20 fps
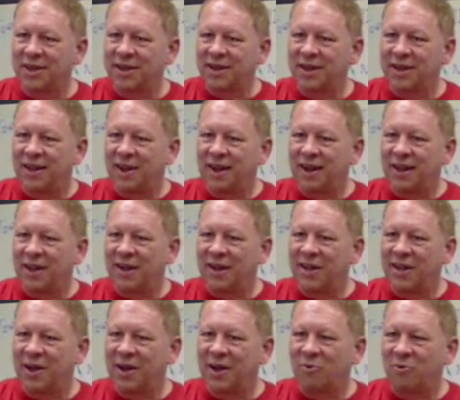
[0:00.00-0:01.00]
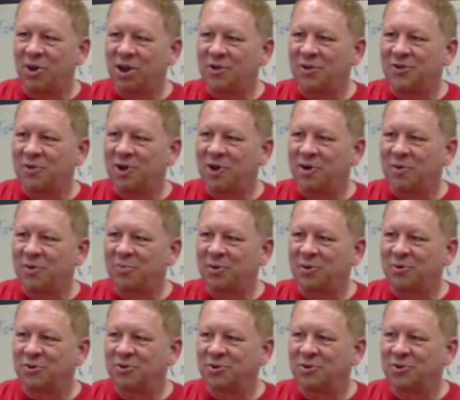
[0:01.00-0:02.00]
And I think that will also help
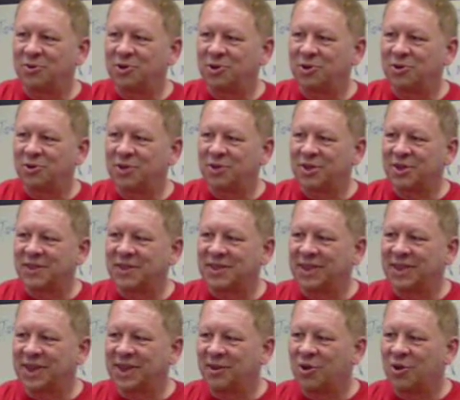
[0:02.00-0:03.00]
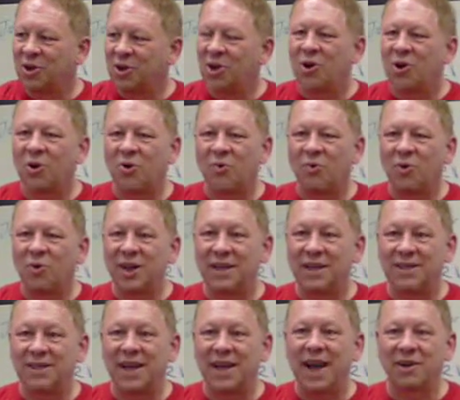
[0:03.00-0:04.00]
you so that you can see what it's
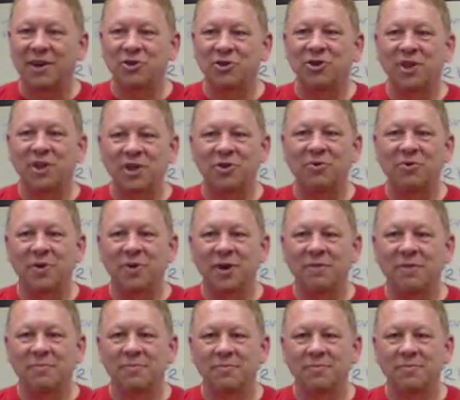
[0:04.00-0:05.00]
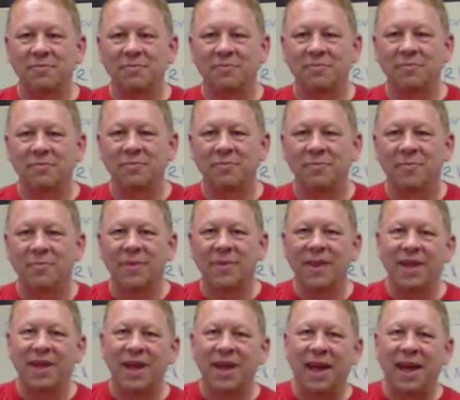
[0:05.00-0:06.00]
actually doing.
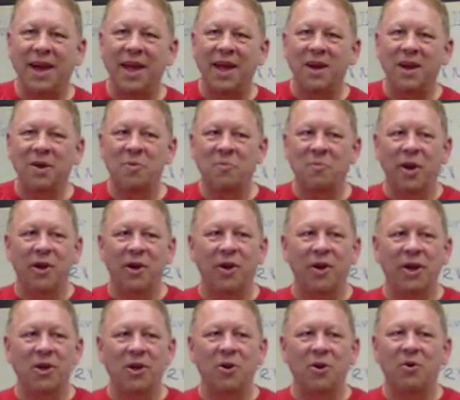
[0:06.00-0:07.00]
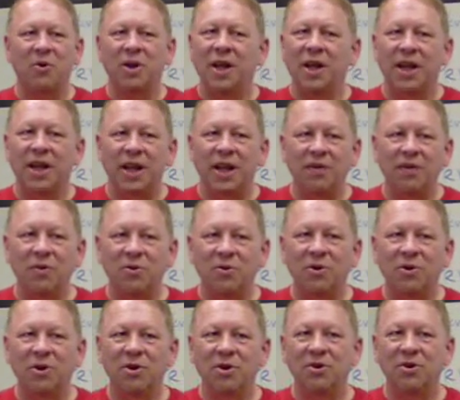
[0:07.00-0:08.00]
I kind of compare it, if you
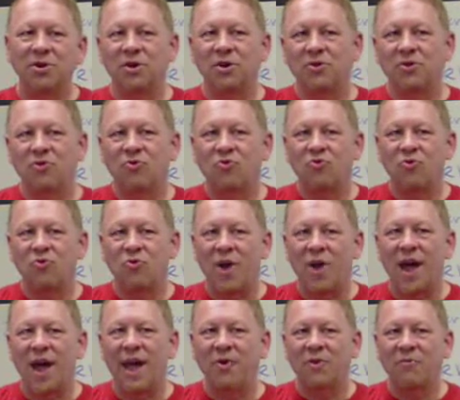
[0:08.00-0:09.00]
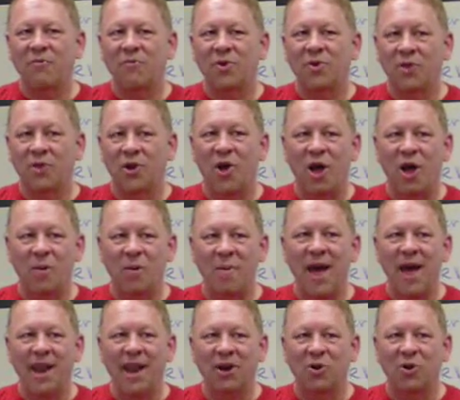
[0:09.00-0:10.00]
learn to drive with an
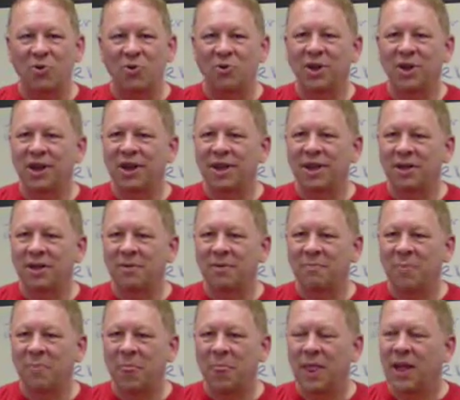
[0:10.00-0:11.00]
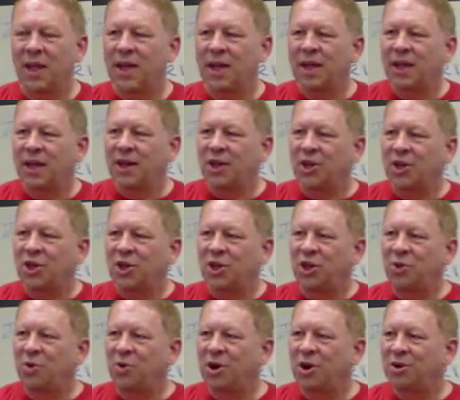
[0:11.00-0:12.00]
automatic only, you
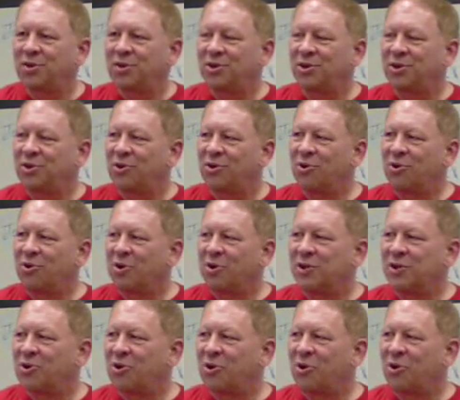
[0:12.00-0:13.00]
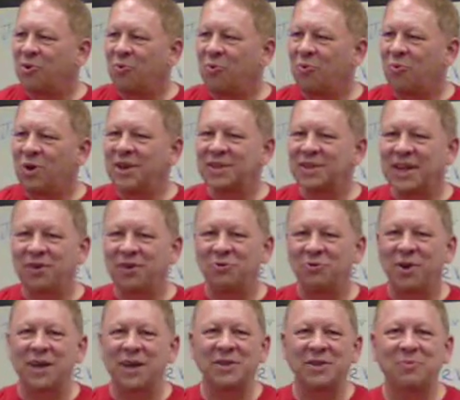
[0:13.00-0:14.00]
don't always know what is that
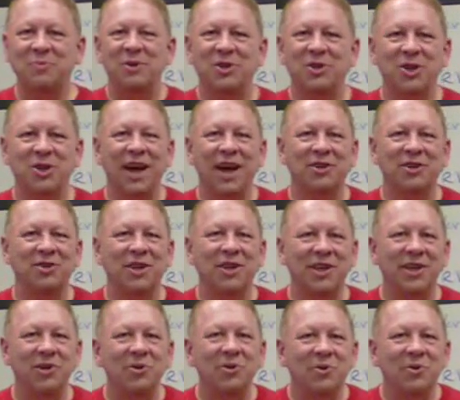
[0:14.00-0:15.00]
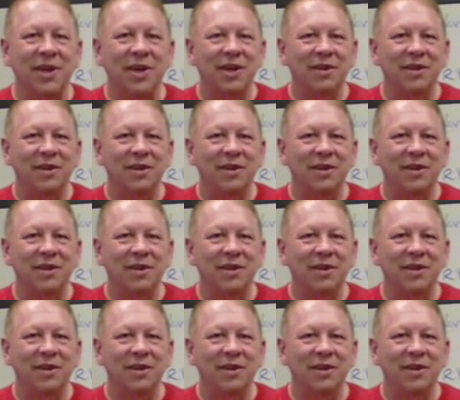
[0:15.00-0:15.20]
transmission actually doing.